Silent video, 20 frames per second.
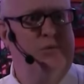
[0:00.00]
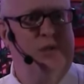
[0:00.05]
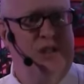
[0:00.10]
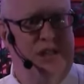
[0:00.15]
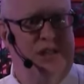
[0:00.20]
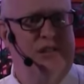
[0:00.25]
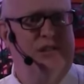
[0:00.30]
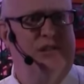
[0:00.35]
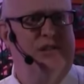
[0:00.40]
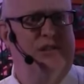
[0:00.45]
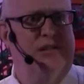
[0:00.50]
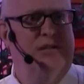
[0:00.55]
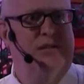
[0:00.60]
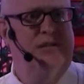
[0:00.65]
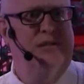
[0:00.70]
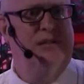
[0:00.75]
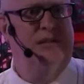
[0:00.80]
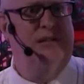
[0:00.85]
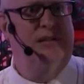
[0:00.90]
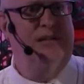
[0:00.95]
it
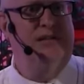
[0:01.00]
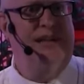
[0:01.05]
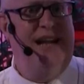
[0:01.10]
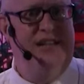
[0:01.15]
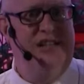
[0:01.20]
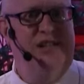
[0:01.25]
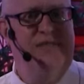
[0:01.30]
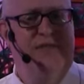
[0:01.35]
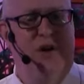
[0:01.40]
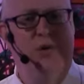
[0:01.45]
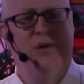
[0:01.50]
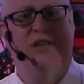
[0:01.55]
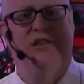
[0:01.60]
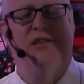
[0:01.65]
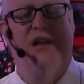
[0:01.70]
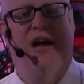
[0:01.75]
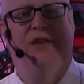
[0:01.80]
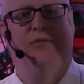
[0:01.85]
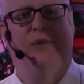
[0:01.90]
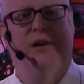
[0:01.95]
worse, takes the
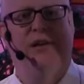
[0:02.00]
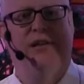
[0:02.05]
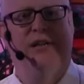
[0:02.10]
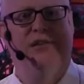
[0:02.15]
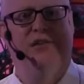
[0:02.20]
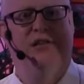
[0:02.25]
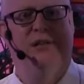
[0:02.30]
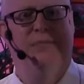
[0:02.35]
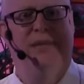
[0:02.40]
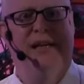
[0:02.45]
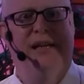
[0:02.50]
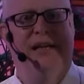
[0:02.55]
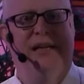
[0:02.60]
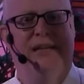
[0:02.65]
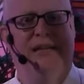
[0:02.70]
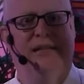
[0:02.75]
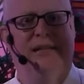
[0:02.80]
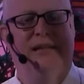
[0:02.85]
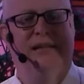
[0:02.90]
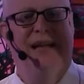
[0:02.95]
focus off where it needs to
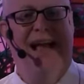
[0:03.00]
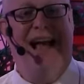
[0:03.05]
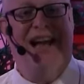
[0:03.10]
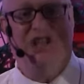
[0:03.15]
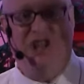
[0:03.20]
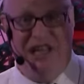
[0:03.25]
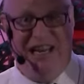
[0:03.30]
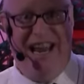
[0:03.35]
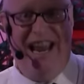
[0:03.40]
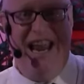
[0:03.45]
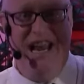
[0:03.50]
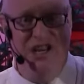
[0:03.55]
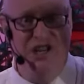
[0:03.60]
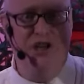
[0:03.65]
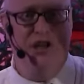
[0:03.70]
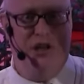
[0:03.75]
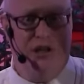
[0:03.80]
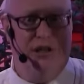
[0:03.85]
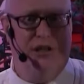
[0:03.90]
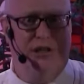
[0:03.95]
be, actually
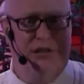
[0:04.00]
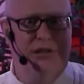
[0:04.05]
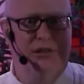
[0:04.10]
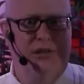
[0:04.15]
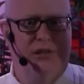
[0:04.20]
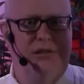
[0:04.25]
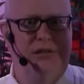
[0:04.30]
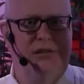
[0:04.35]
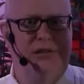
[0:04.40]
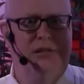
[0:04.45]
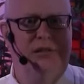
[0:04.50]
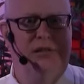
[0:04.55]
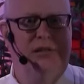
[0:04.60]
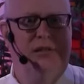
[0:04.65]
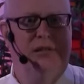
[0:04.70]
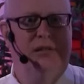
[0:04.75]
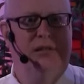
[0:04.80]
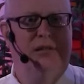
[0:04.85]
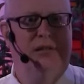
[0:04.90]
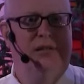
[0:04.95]
hinders
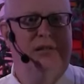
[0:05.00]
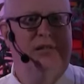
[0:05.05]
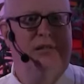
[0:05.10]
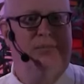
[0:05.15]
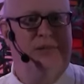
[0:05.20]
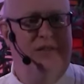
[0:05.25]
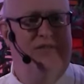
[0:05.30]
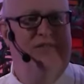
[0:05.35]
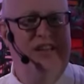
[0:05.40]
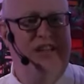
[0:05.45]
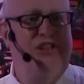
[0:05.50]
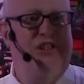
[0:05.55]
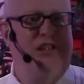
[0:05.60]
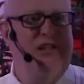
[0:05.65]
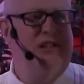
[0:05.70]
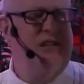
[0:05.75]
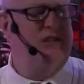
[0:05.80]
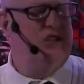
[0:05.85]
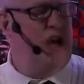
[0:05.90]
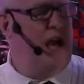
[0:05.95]
the
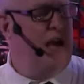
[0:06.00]
prevention of